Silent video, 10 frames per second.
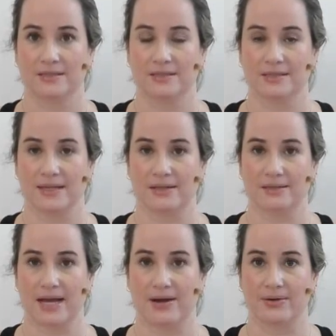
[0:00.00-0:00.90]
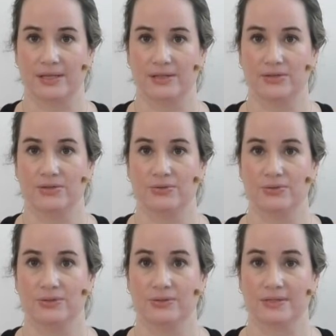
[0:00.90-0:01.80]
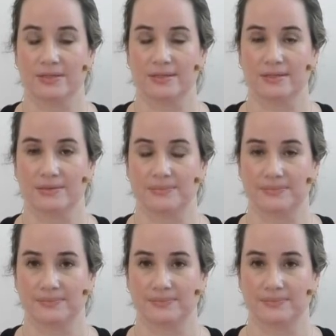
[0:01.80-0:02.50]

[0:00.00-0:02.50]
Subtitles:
to settle down into your system.